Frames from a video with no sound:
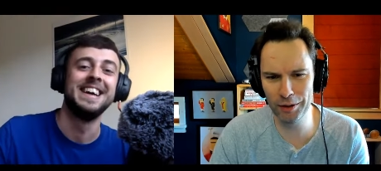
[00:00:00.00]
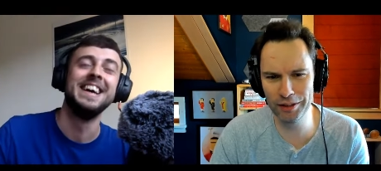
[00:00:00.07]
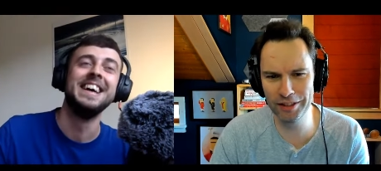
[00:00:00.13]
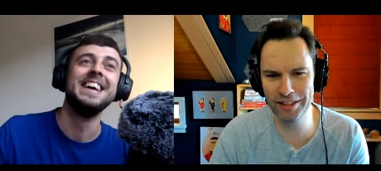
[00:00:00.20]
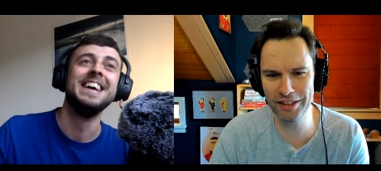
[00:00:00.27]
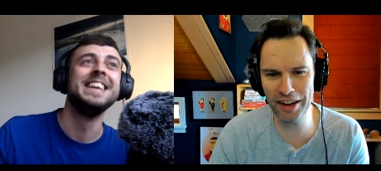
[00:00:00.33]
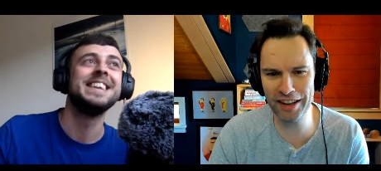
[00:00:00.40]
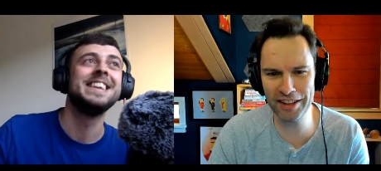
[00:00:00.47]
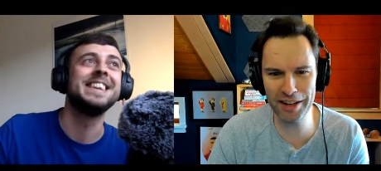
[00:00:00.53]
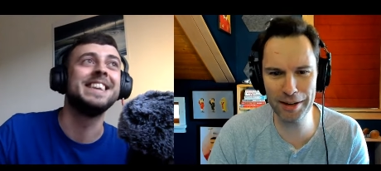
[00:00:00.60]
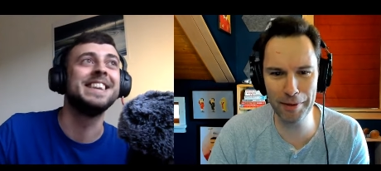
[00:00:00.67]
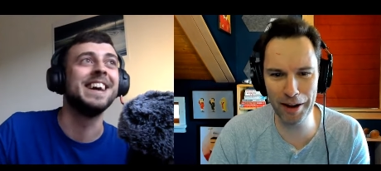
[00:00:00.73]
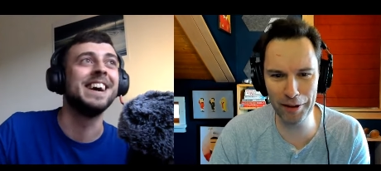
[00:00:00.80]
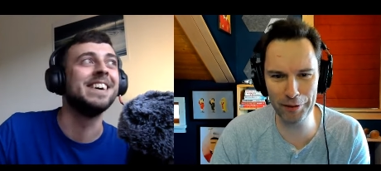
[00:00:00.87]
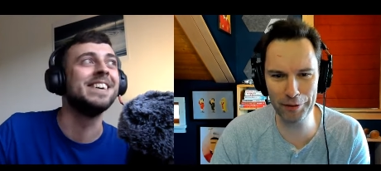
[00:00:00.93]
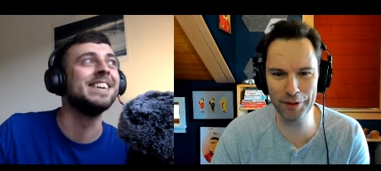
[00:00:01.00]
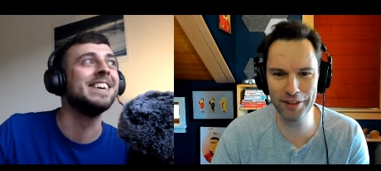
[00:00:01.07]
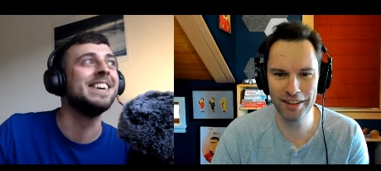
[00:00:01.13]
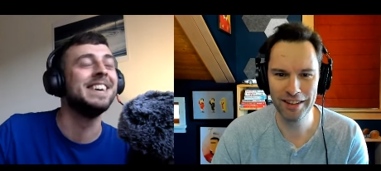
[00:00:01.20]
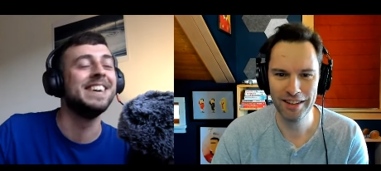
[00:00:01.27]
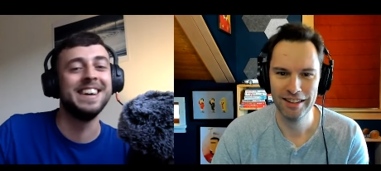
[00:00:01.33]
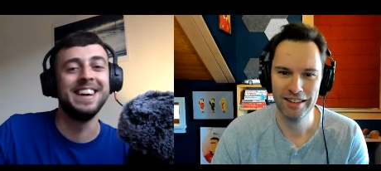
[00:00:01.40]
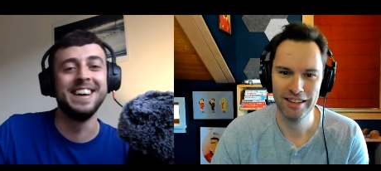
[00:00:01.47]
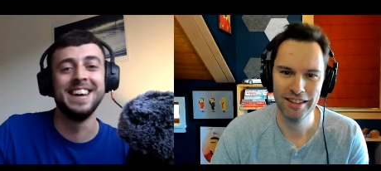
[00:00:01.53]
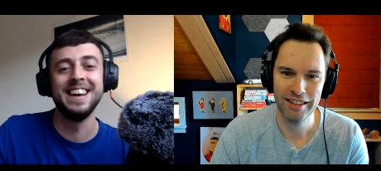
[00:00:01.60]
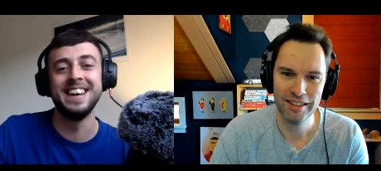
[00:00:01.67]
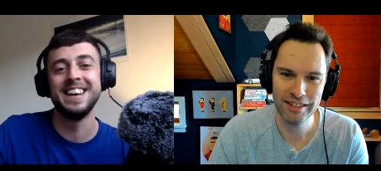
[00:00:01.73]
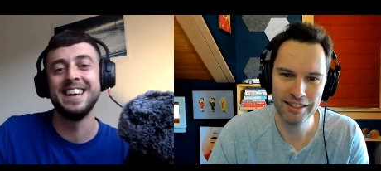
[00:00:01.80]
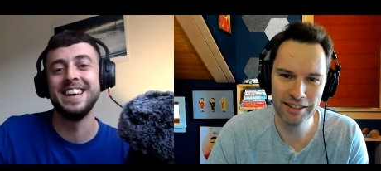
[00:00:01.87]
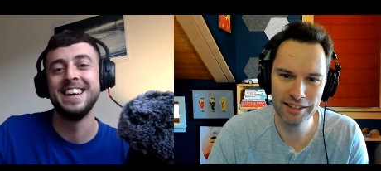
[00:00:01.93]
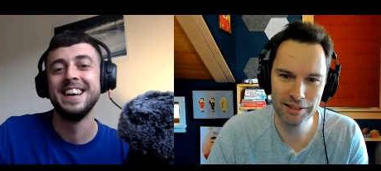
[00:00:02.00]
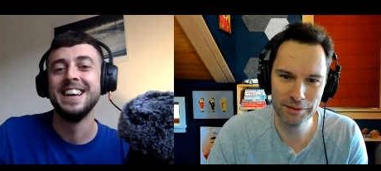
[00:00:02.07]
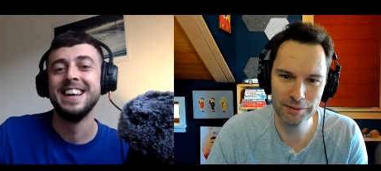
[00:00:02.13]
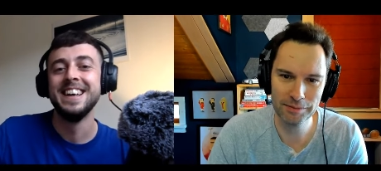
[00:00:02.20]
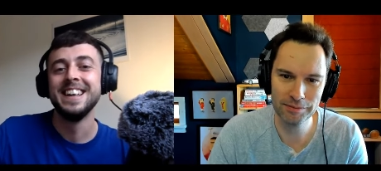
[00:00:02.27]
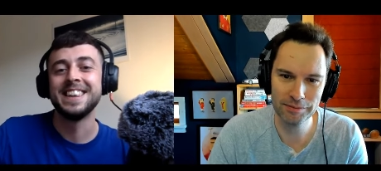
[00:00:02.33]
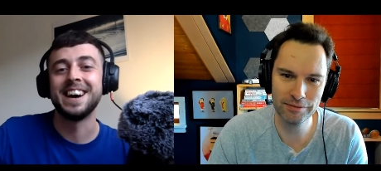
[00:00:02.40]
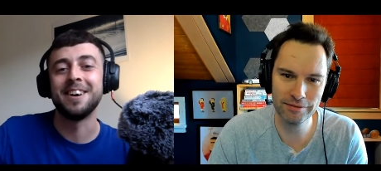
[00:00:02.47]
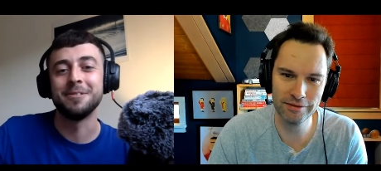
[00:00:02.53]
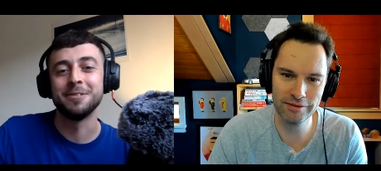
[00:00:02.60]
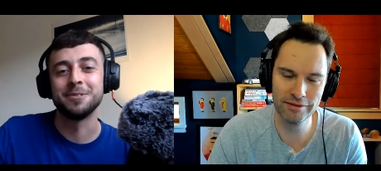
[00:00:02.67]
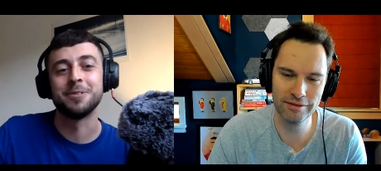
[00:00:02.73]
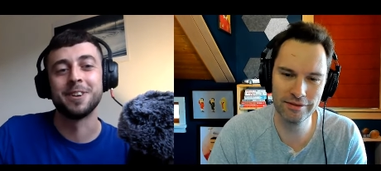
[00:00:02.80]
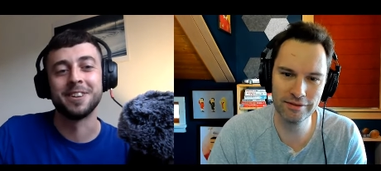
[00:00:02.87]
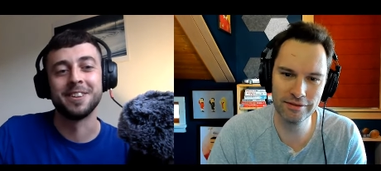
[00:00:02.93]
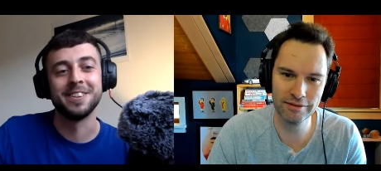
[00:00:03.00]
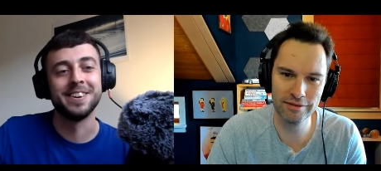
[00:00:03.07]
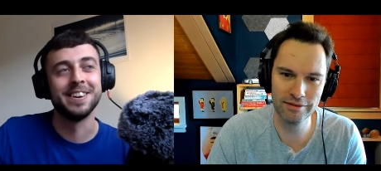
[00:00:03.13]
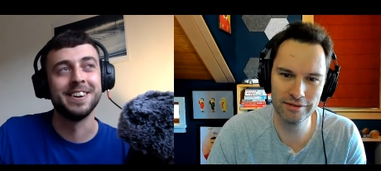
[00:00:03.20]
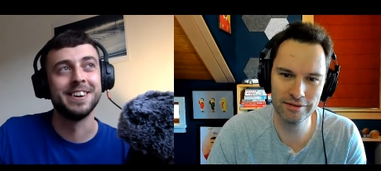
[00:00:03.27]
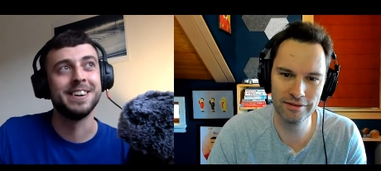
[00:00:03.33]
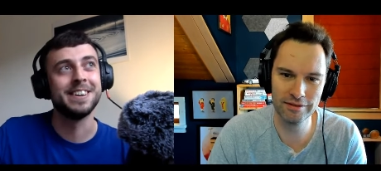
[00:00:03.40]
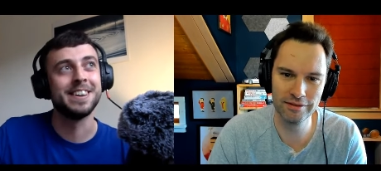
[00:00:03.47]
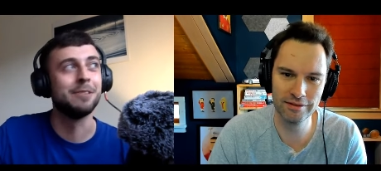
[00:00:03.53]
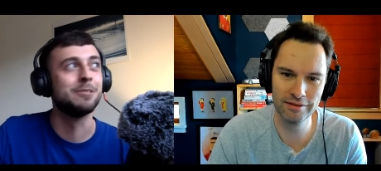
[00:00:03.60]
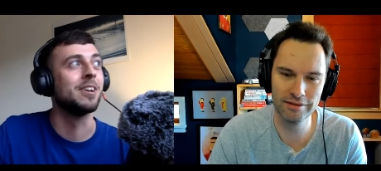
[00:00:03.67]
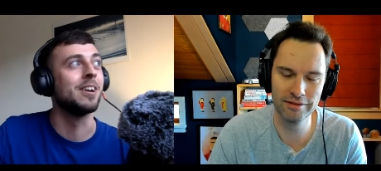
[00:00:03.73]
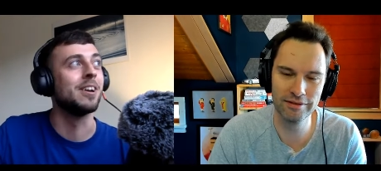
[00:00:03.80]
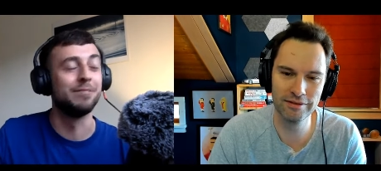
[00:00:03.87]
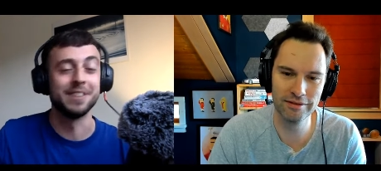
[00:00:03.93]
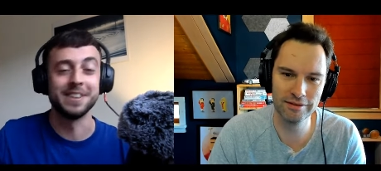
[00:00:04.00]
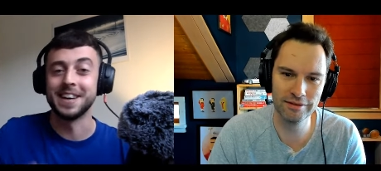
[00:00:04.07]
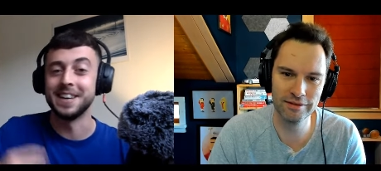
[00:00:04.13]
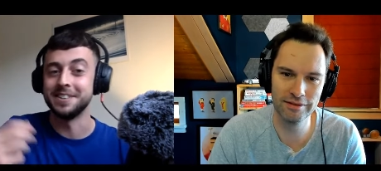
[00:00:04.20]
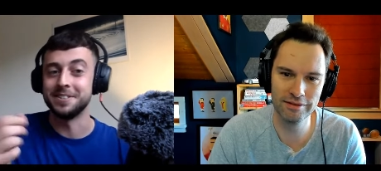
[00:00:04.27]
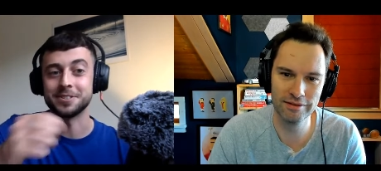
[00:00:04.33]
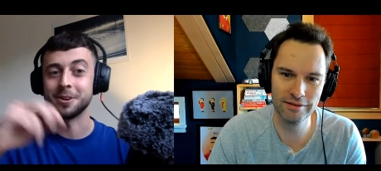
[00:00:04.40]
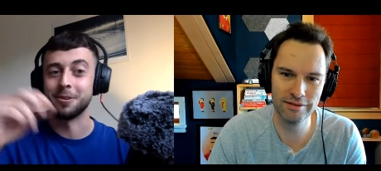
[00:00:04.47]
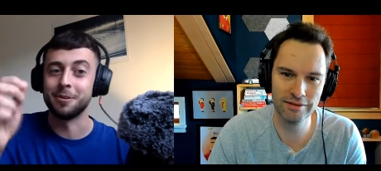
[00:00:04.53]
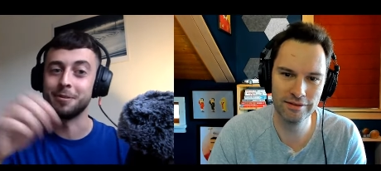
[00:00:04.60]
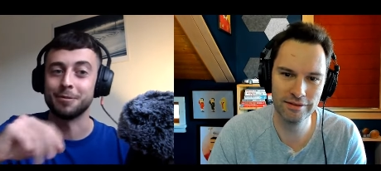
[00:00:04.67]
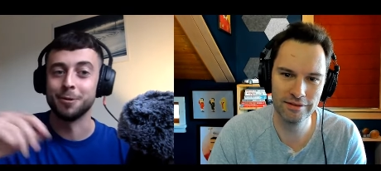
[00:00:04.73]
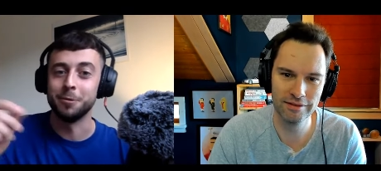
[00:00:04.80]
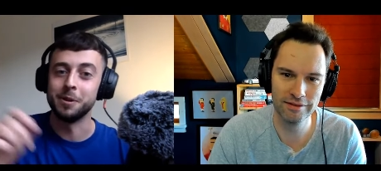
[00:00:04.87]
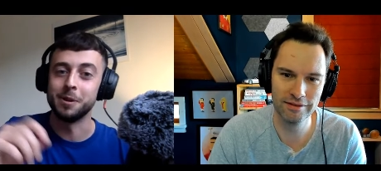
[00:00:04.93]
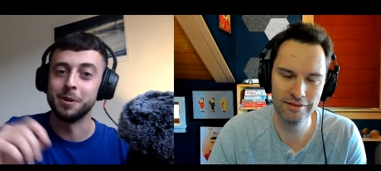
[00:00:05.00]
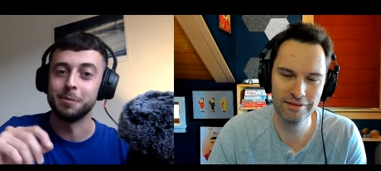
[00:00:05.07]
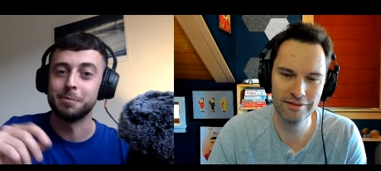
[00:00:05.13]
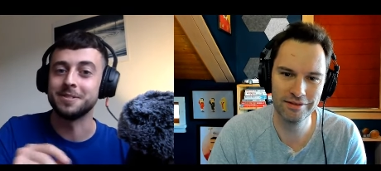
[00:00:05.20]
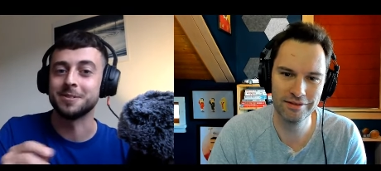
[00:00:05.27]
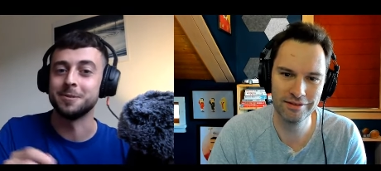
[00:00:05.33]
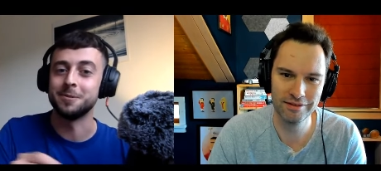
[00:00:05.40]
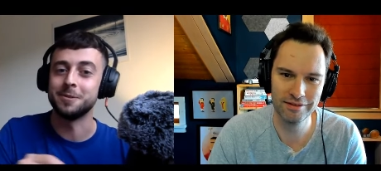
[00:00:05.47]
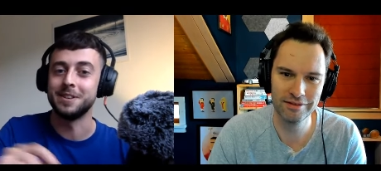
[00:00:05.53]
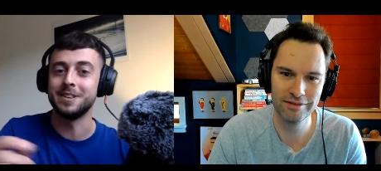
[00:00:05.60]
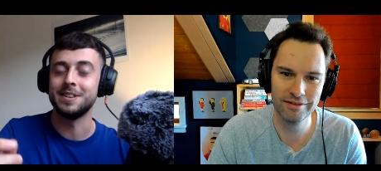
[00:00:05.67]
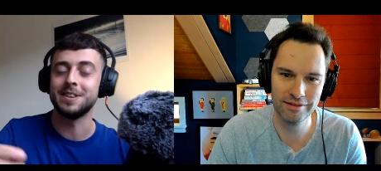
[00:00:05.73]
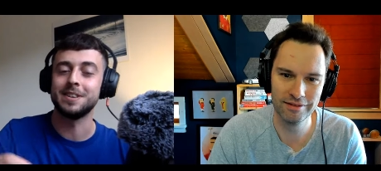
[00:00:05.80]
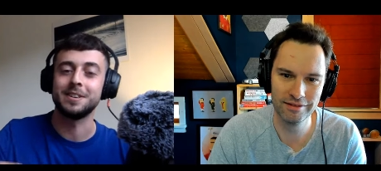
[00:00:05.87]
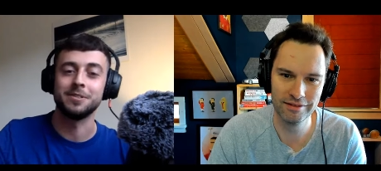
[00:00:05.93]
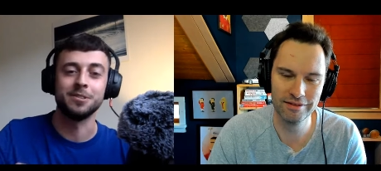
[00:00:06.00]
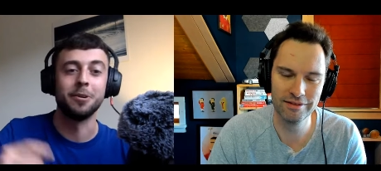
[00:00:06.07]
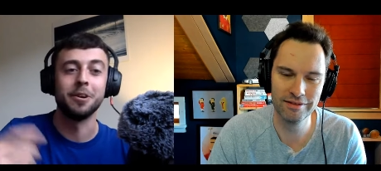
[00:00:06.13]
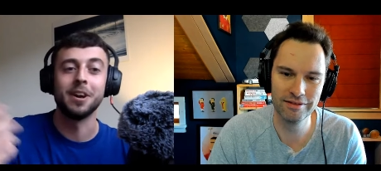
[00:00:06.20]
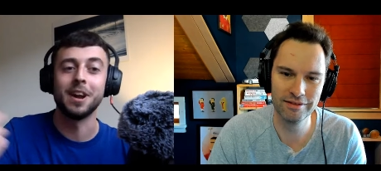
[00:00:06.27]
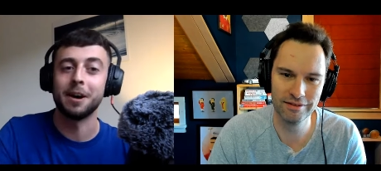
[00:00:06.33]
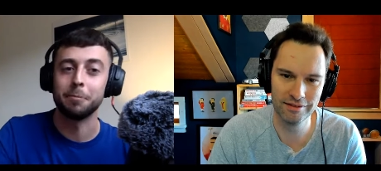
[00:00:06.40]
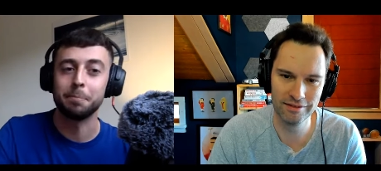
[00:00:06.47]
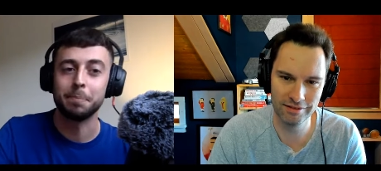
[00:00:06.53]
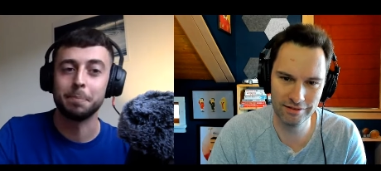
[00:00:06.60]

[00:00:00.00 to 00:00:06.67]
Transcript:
Speaker 1: scratch him
Speaker 2: off. That was that was a lovely day, just going through with a pencil, and because you only allowed